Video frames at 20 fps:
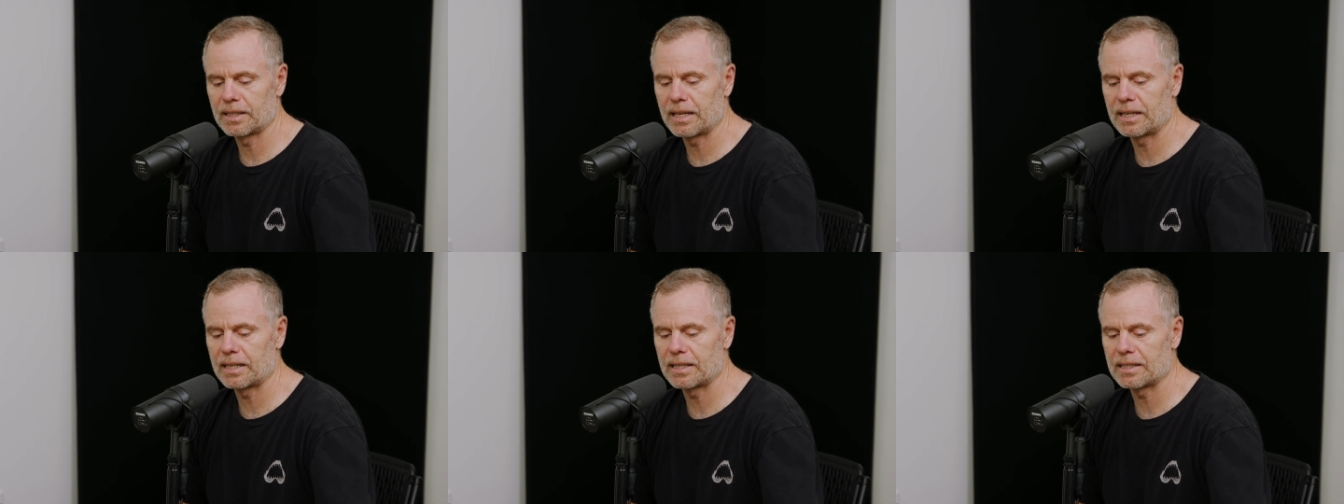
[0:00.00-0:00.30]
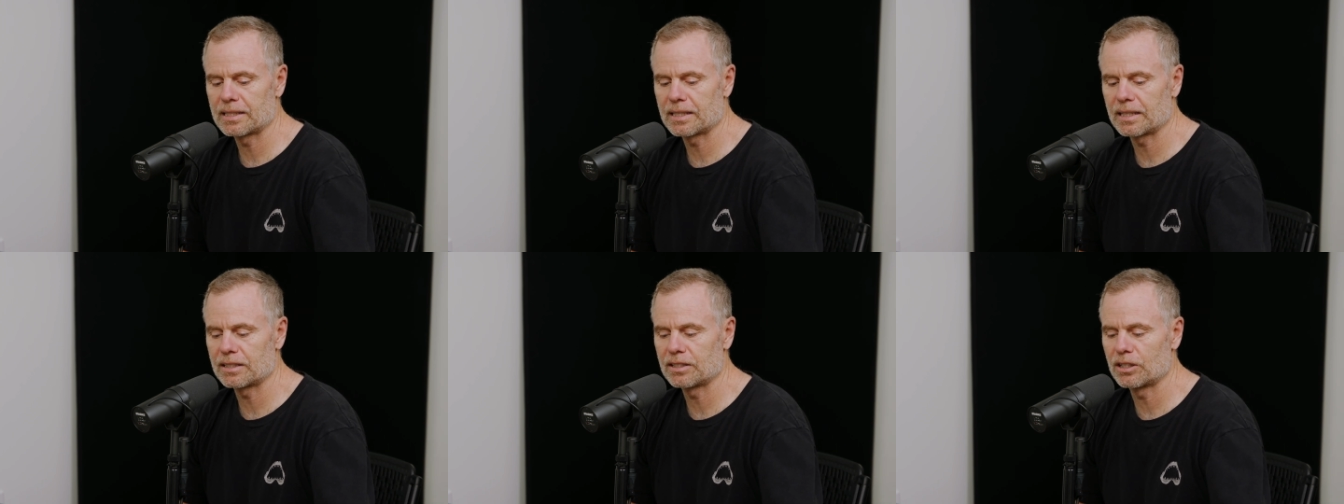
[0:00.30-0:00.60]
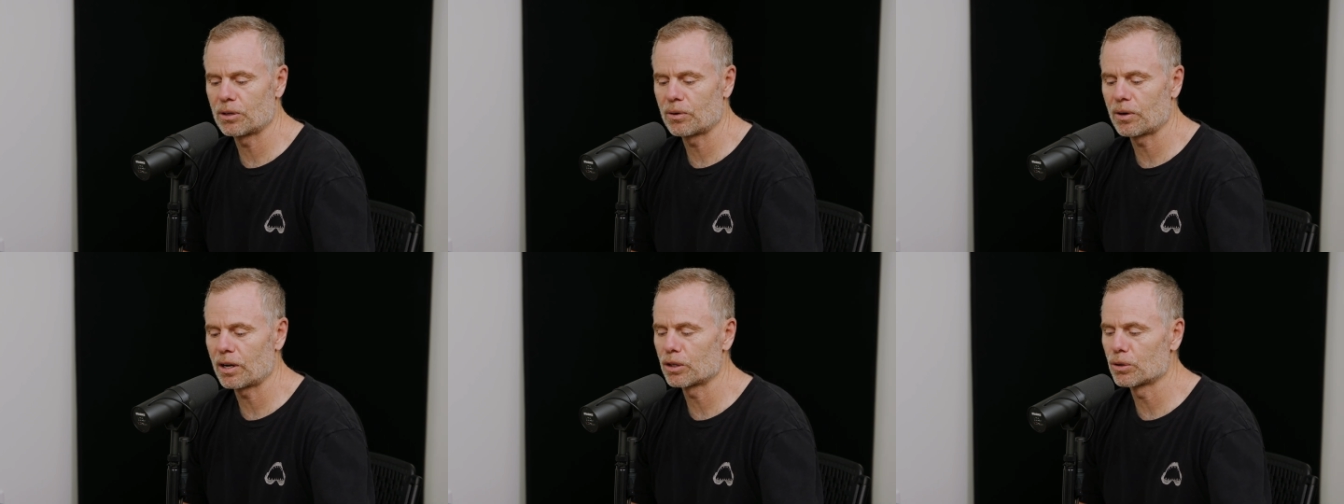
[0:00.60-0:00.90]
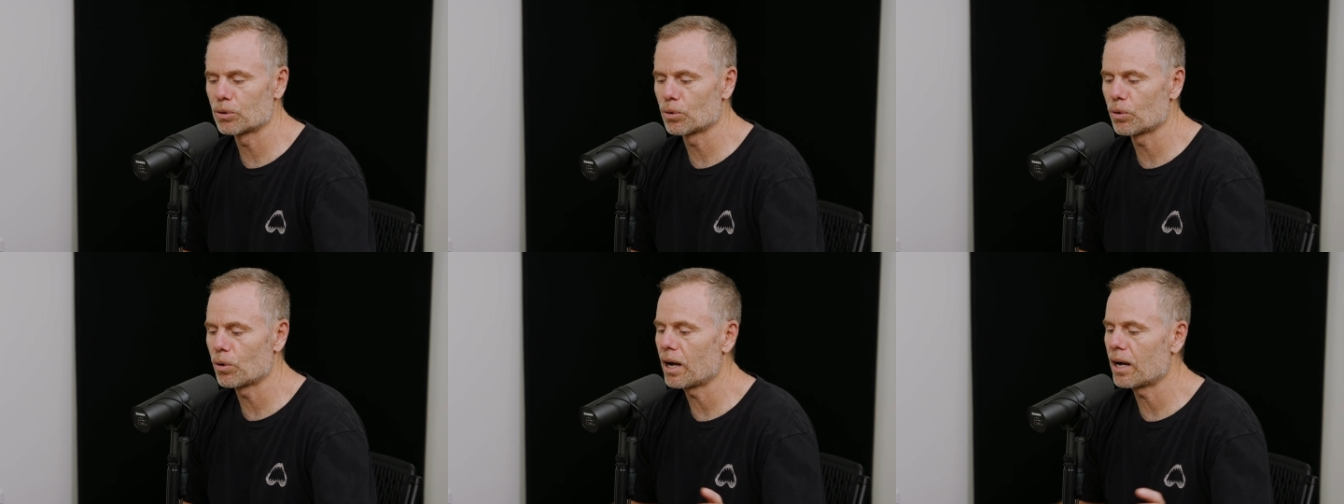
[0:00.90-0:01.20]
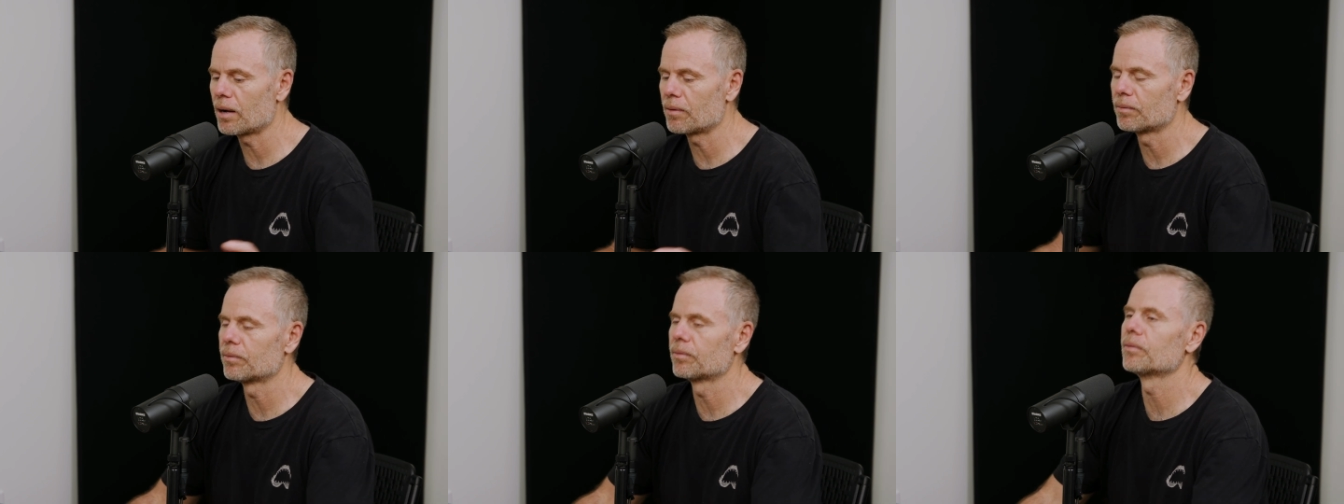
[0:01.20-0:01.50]
And he said, you know, I grew
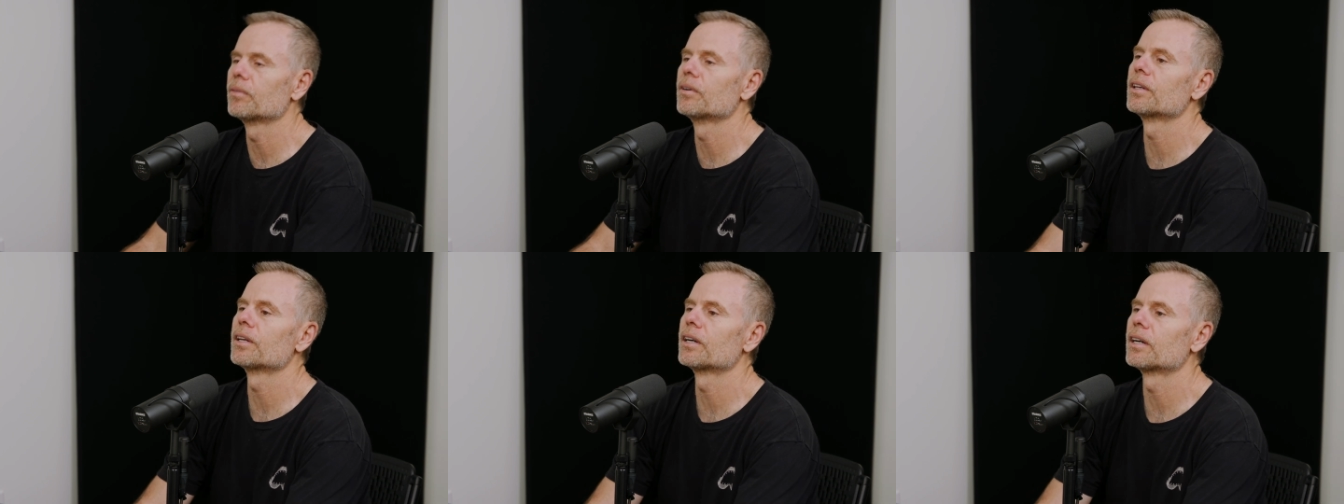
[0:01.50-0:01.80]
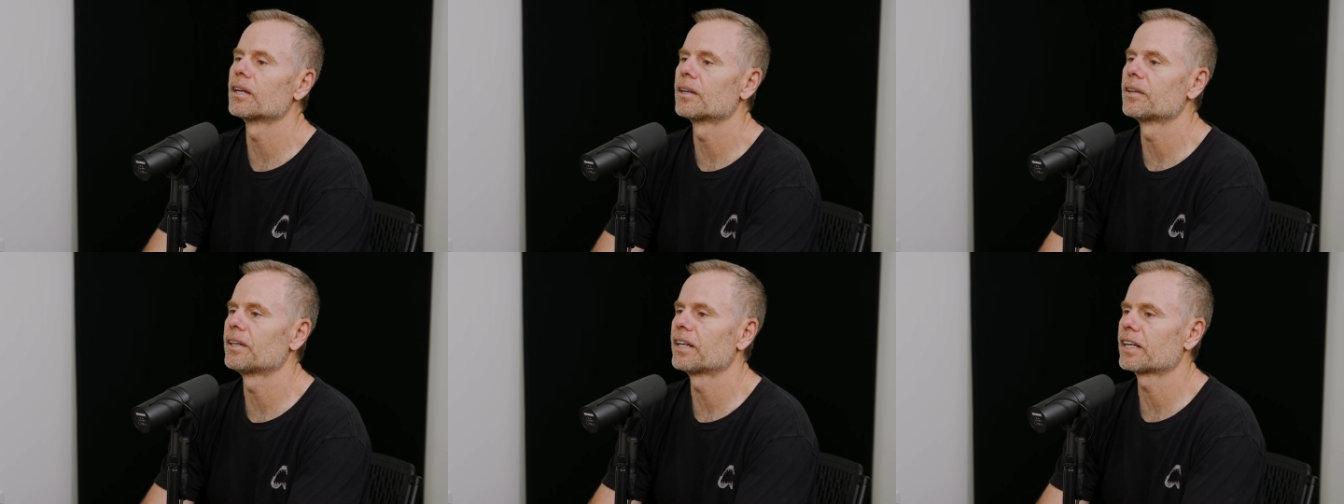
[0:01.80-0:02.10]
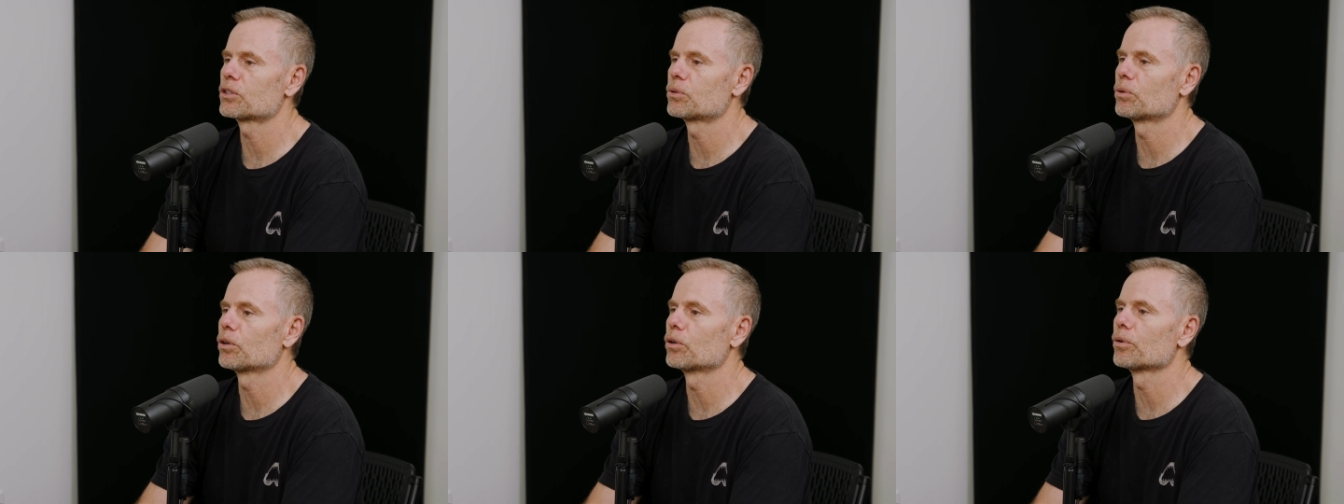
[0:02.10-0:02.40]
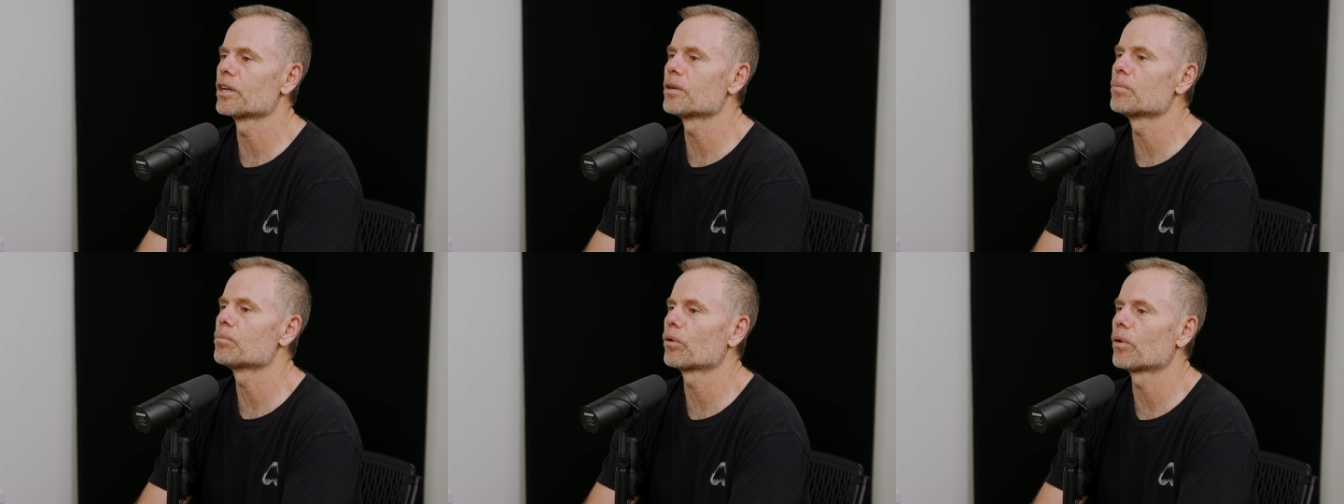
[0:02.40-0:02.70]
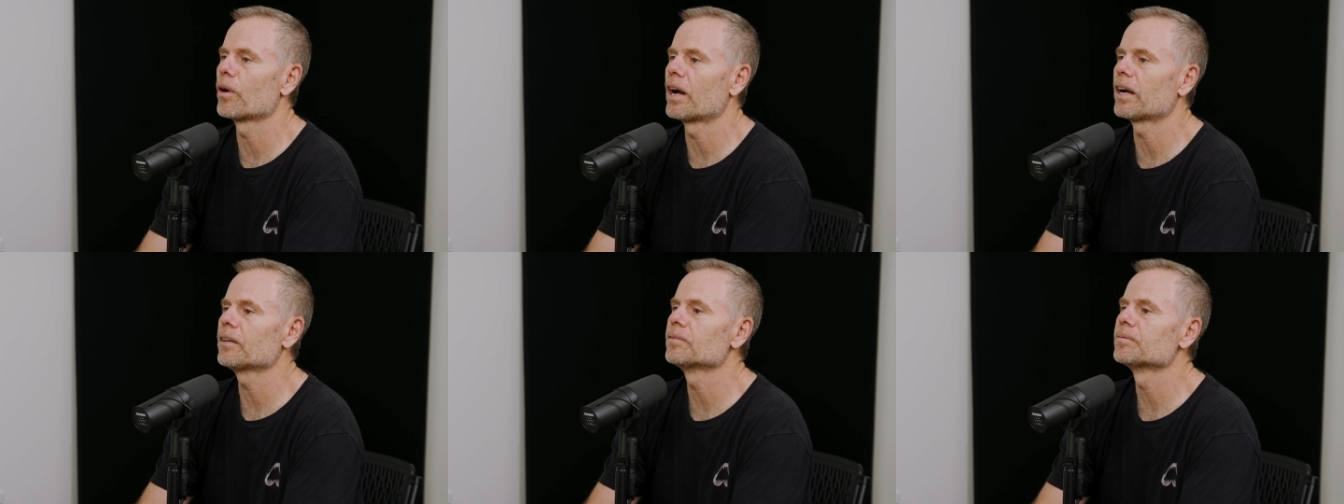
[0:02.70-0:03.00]
up next to a Green
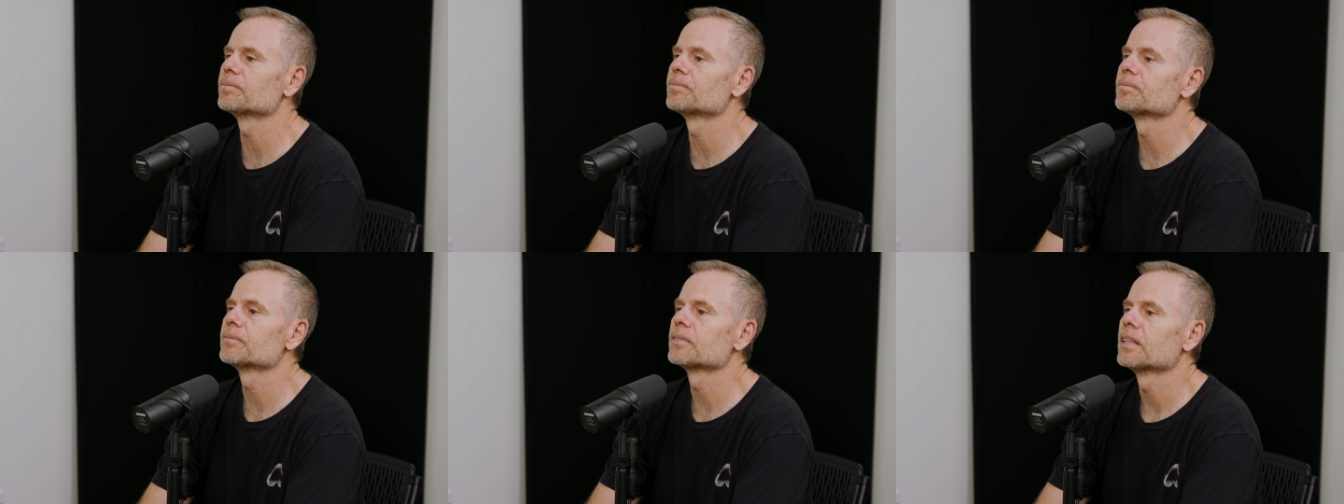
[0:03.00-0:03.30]
Beret,